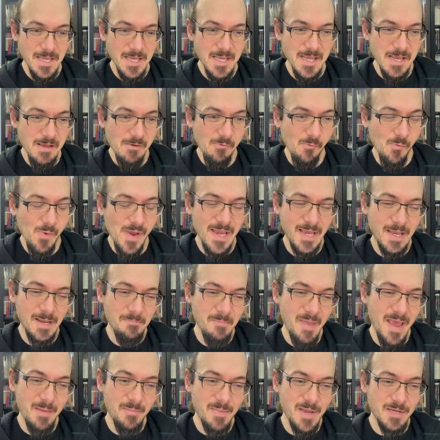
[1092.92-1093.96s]
we can
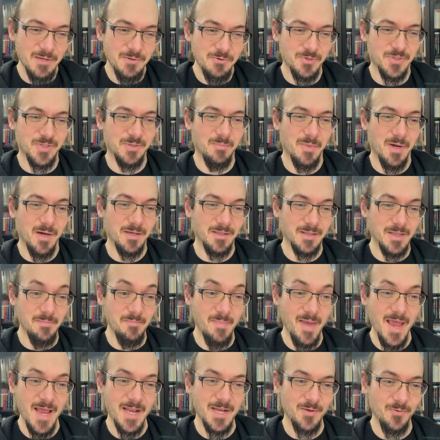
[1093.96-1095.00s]
maybe do some ugly
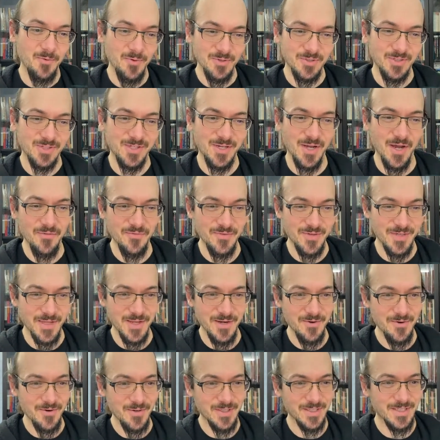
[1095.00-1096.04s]
manual stuff to get
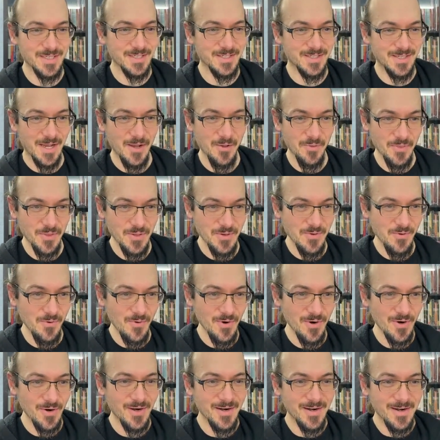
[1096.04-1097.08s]
a release out the
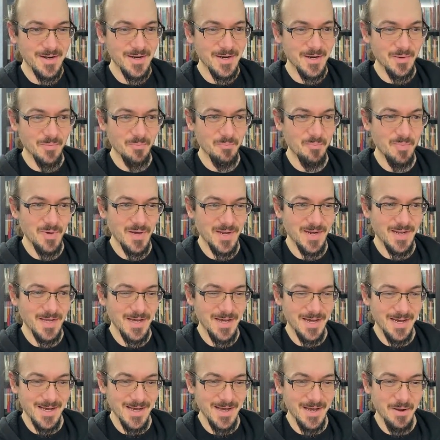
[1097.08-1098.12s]
door,
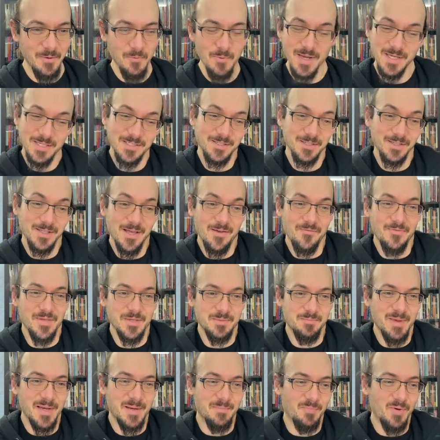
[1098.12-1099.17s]
but we still have this
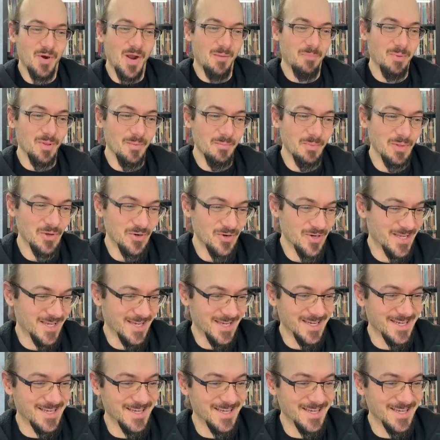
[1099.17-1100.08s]
big problem lurking.